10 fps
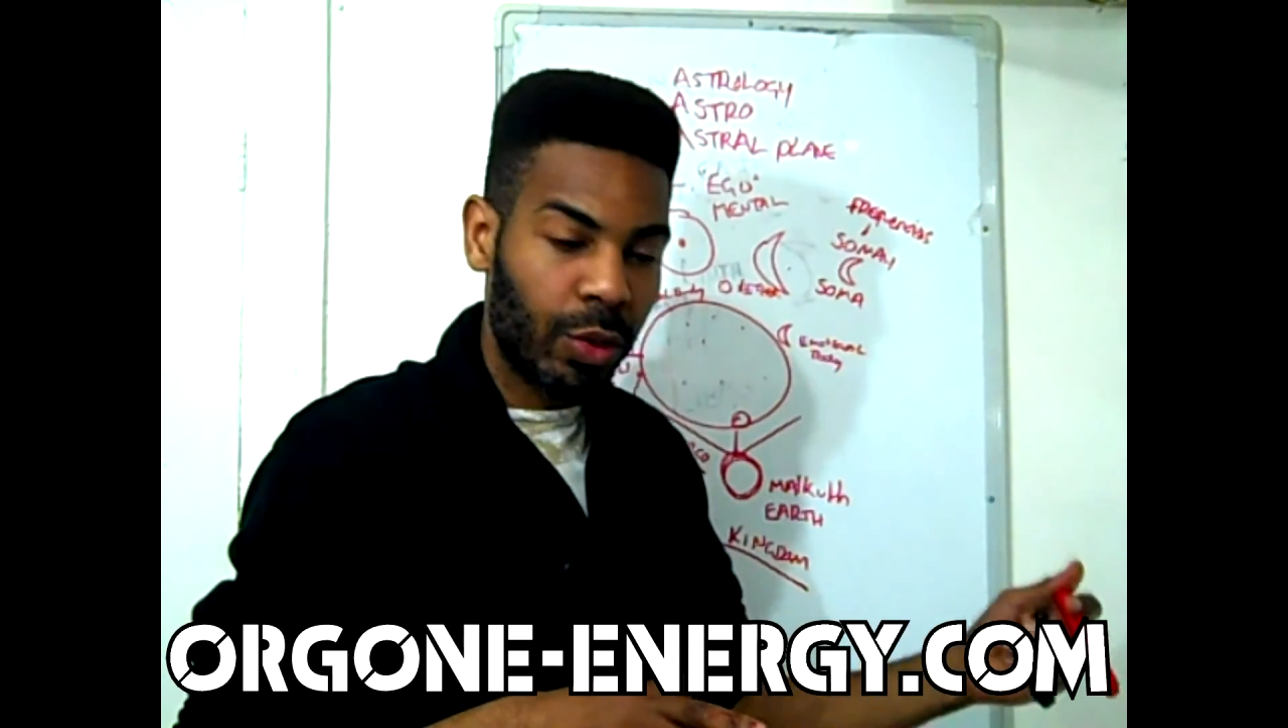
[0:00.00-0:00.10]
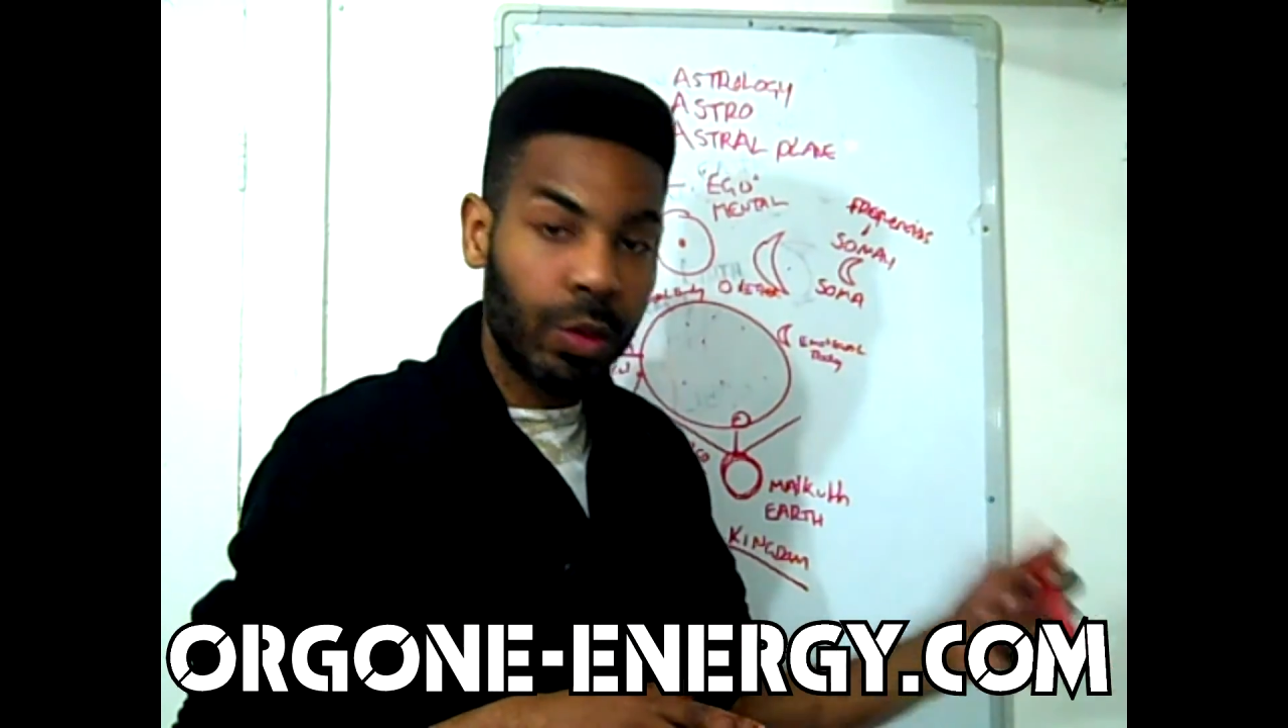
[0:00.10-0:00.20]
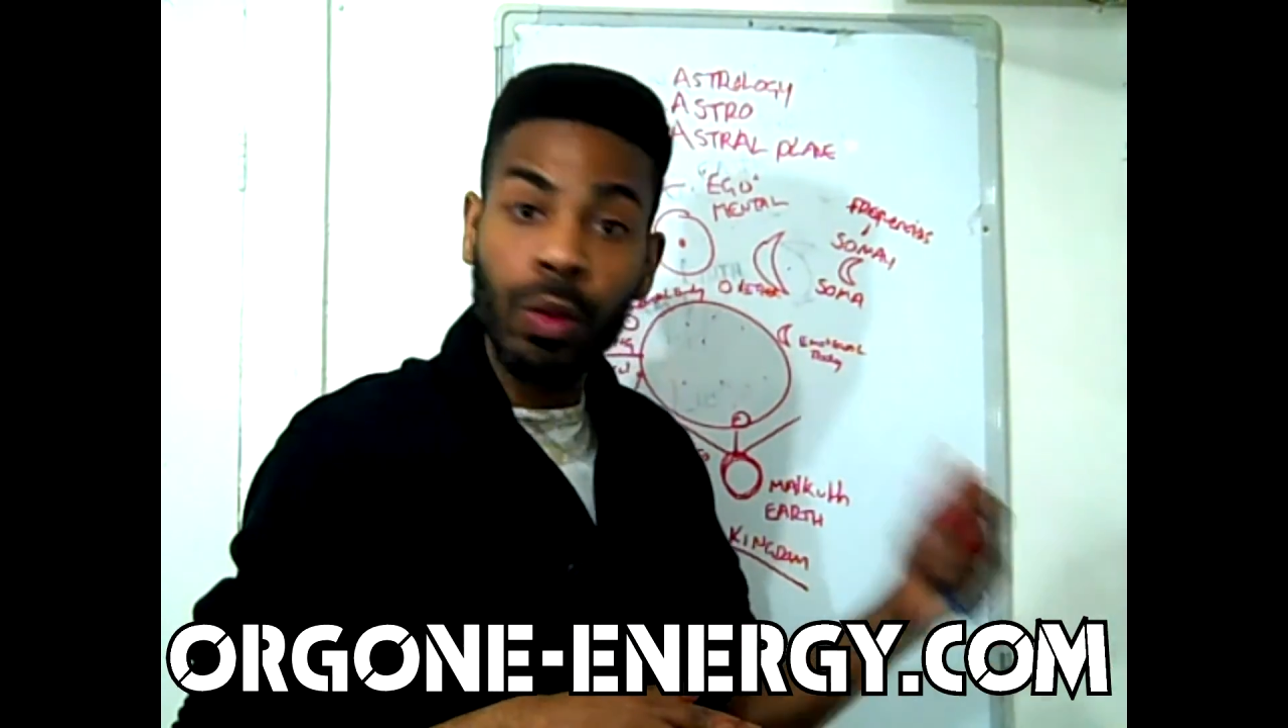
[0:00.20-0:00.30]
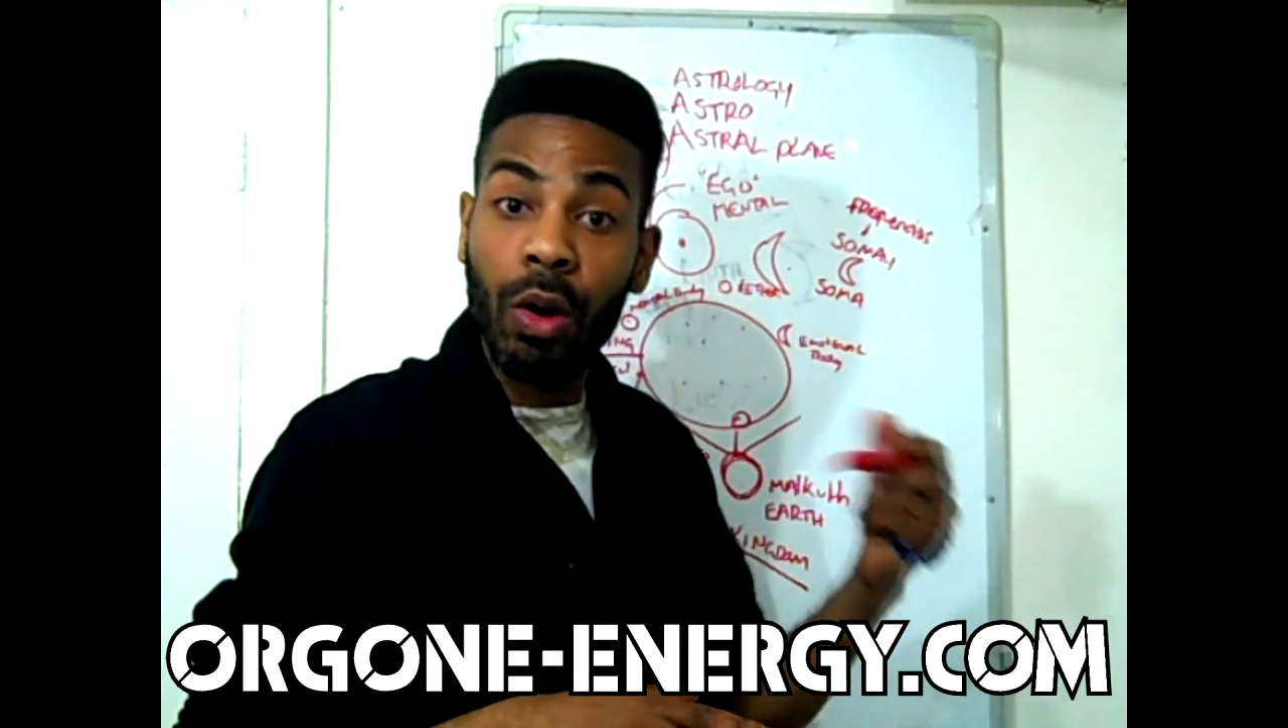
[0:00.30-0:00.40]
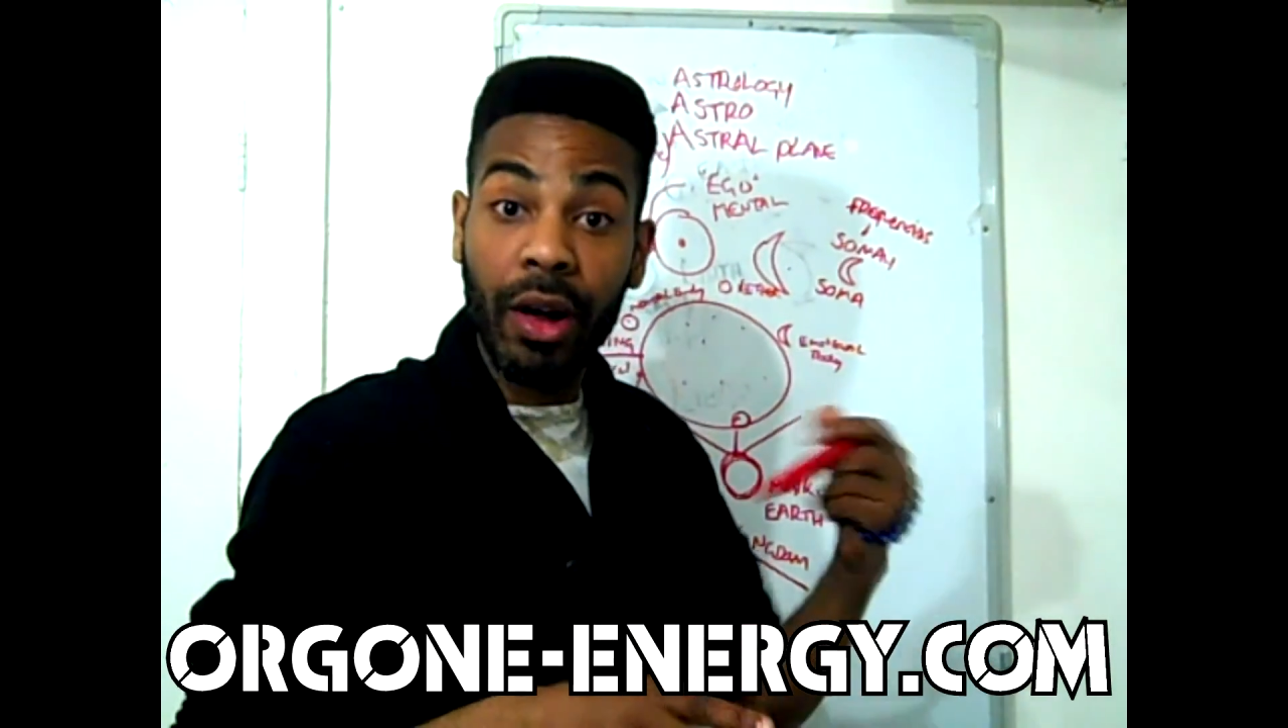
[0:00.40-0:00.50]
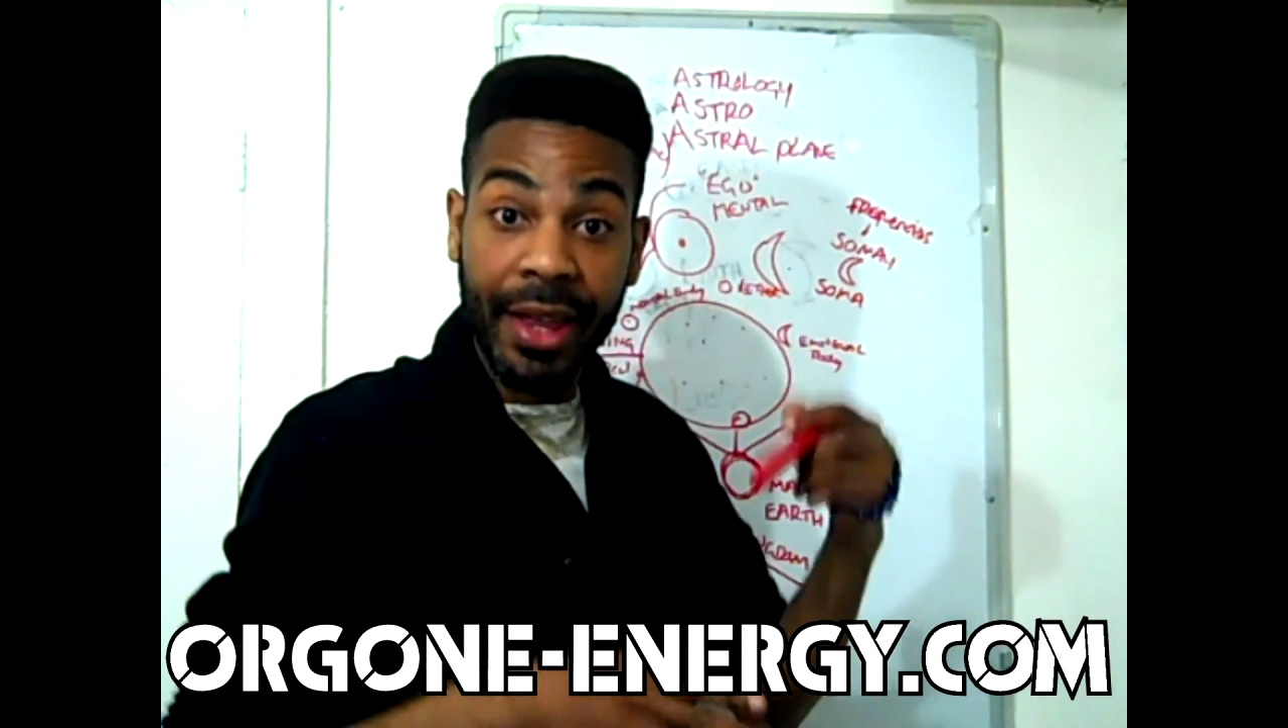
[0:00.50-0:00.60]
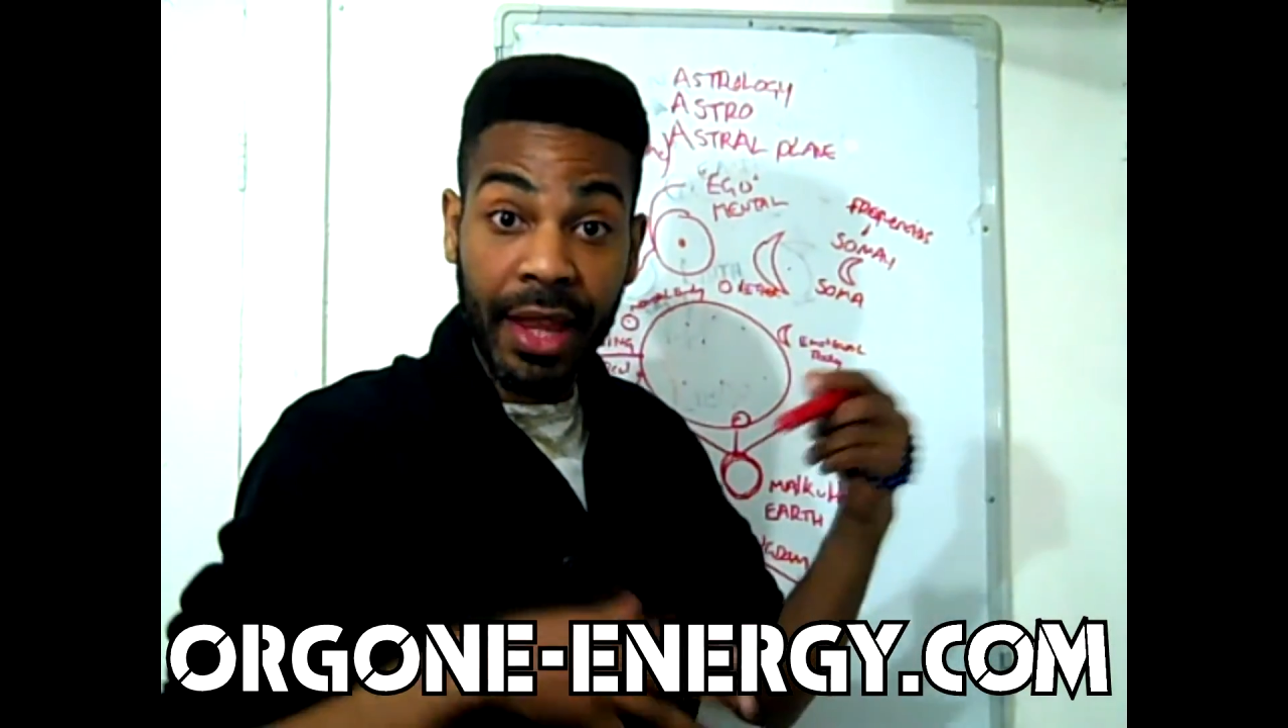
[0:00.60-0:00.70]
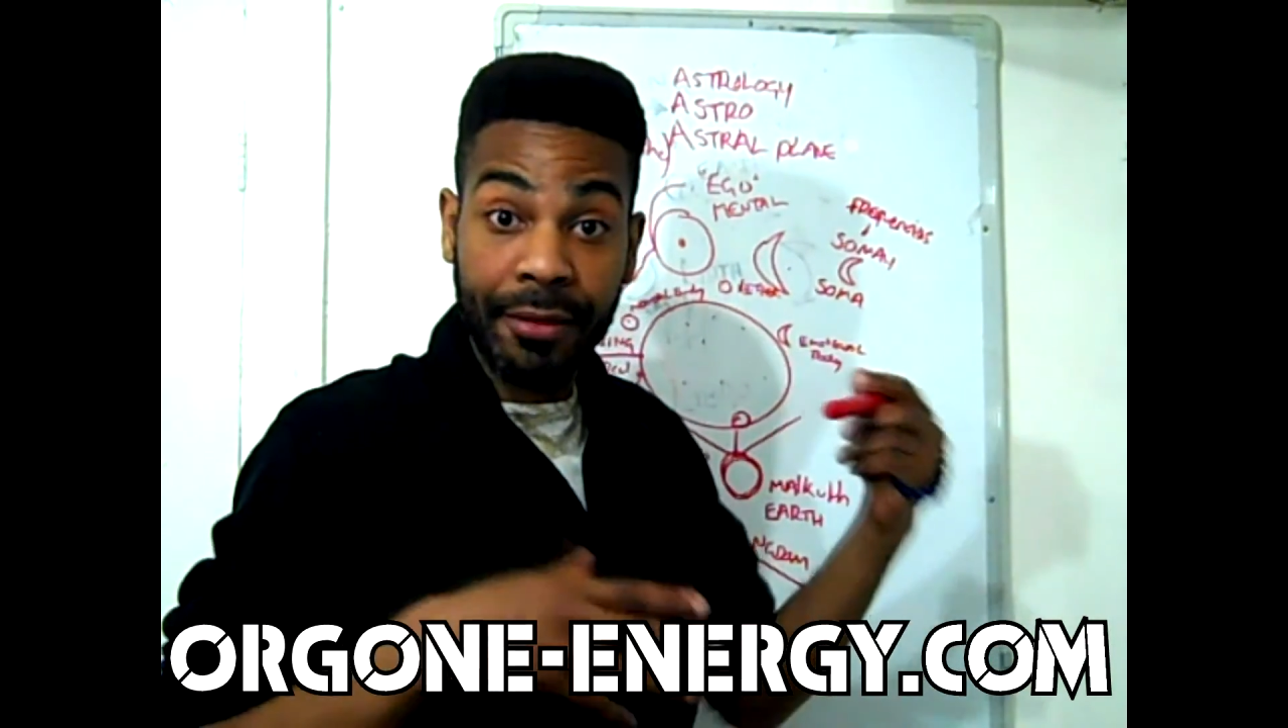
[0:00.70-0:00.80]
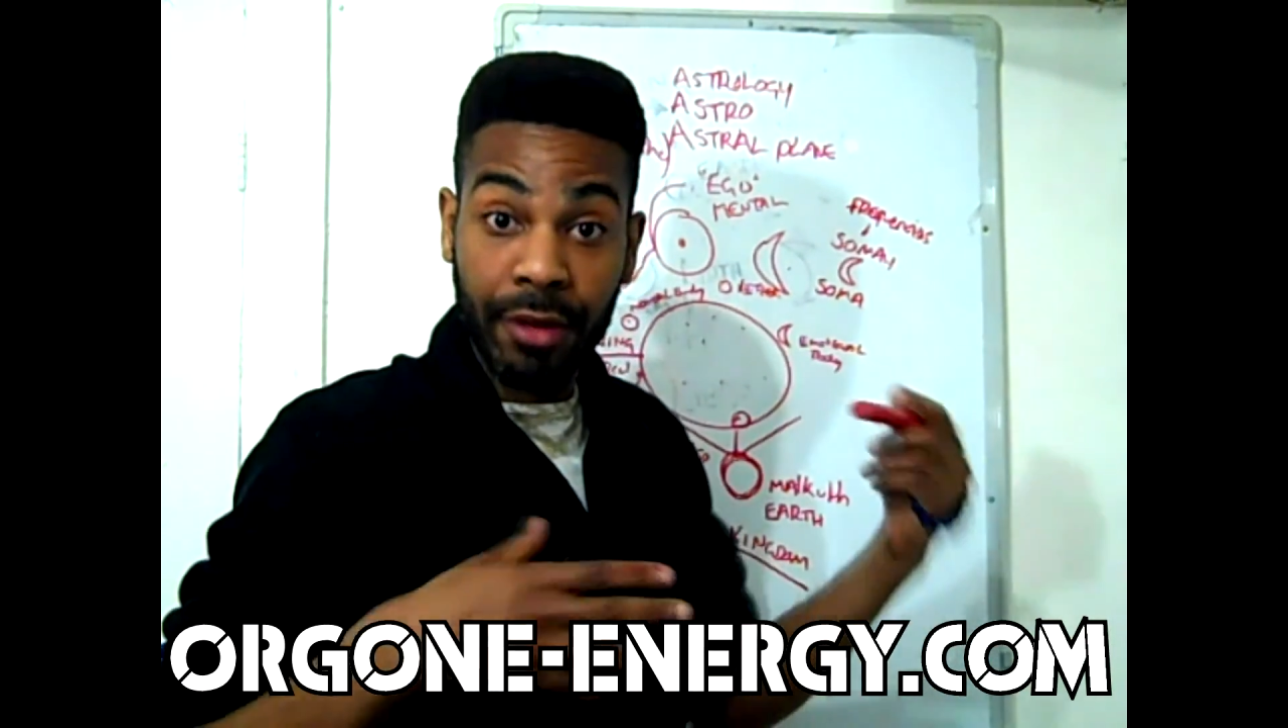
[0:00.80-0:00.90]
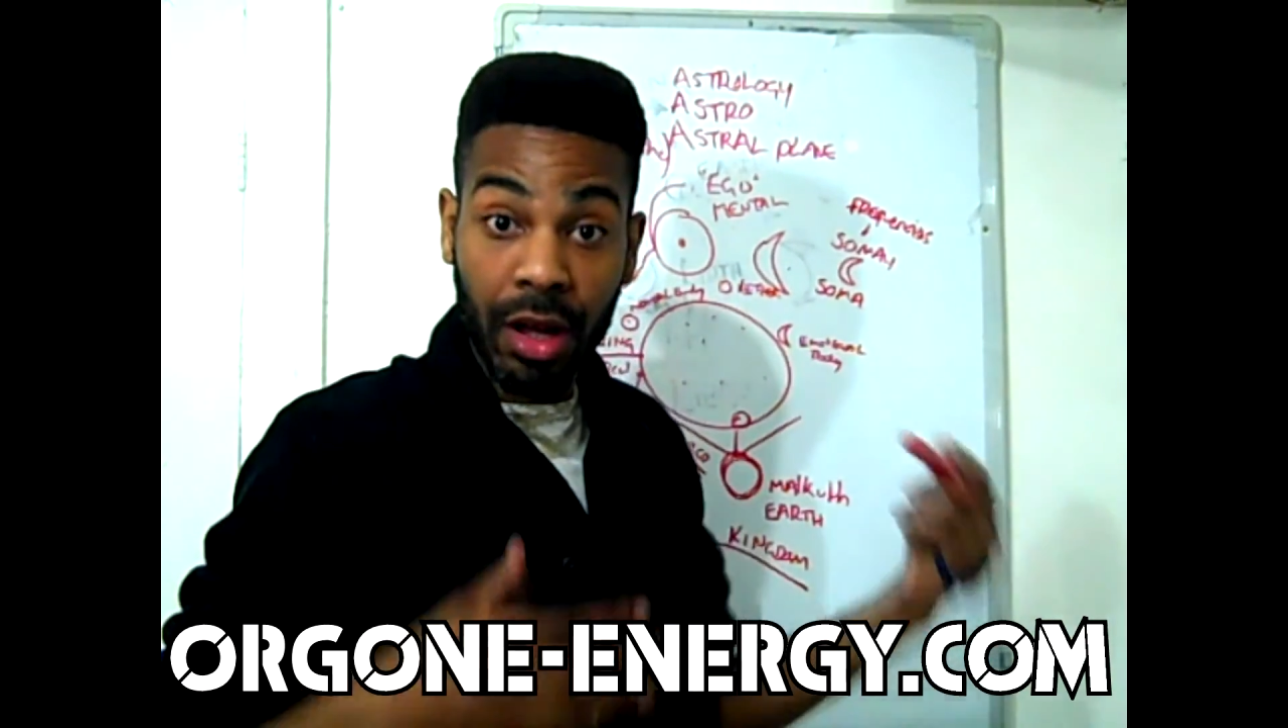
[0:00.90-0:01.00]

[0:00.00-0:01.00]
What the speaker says: You are another